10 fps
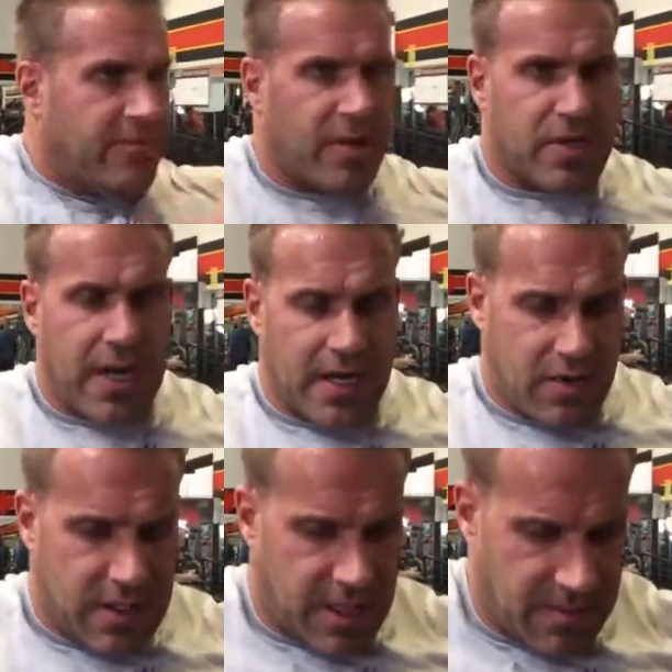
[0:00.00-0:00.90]
What I'm trying to
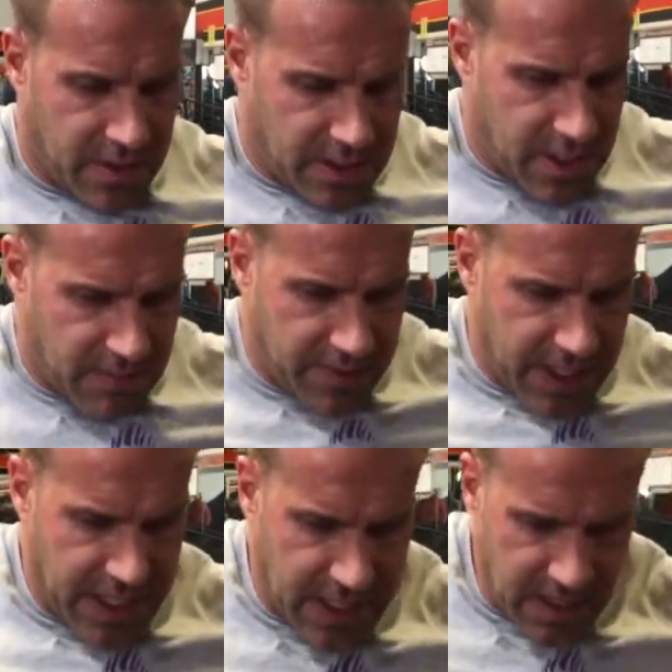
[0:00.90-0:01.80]
do is I'm really trying to
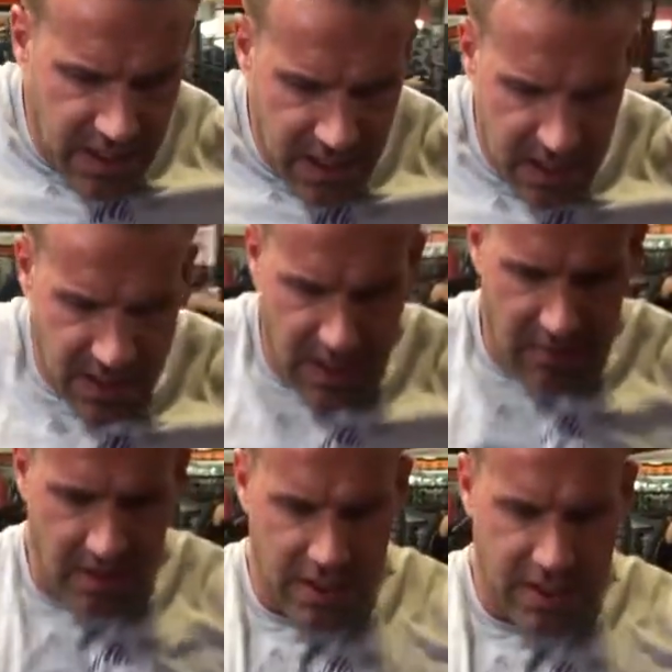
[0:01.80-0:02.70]
bring it in
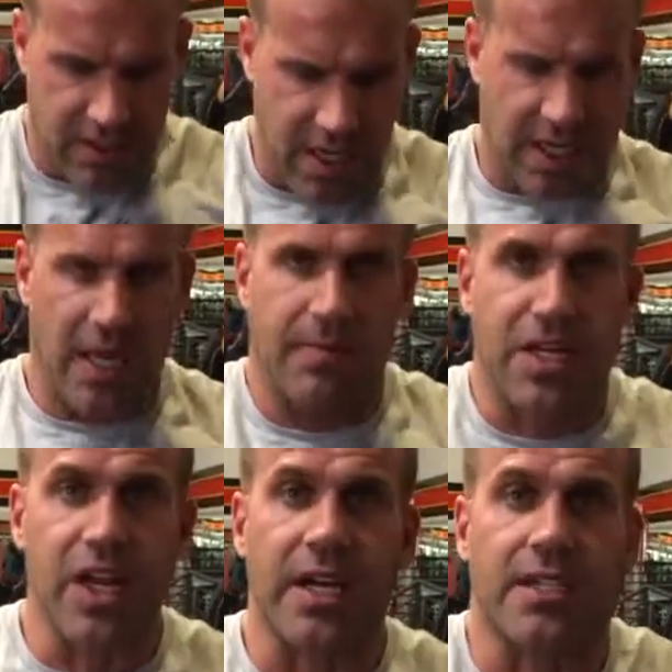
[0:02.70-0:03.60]
and really just trying to keep the
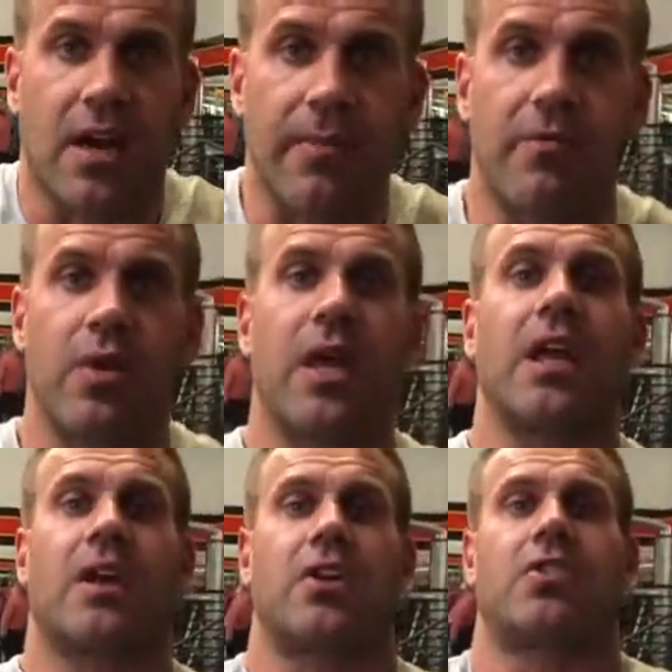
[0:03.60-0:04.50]
chest up and really
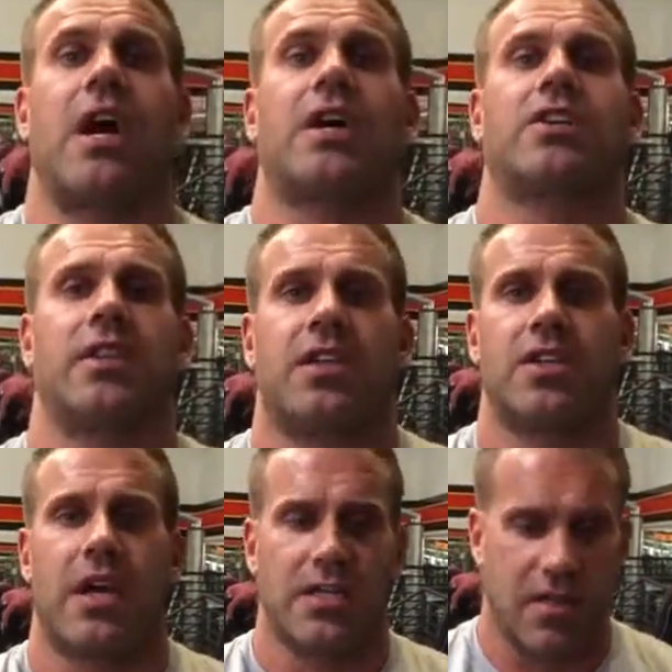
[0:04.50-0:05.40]
get a contraction in the
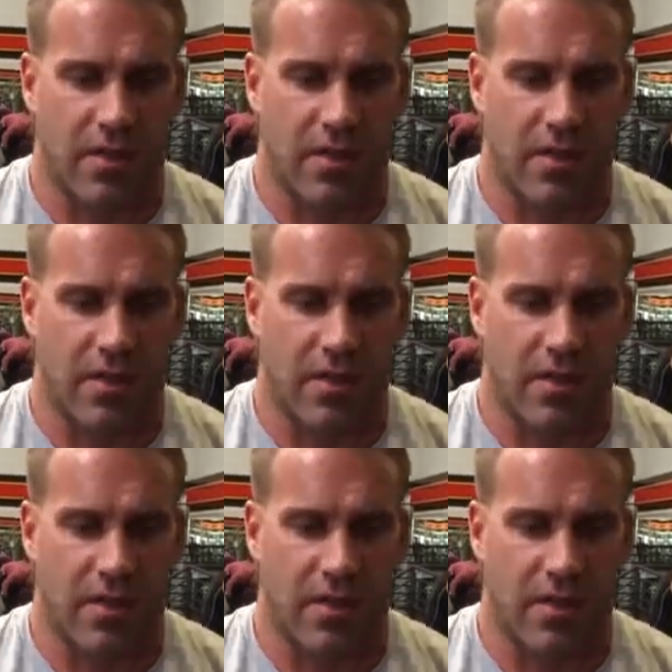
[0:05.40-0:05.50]
chest.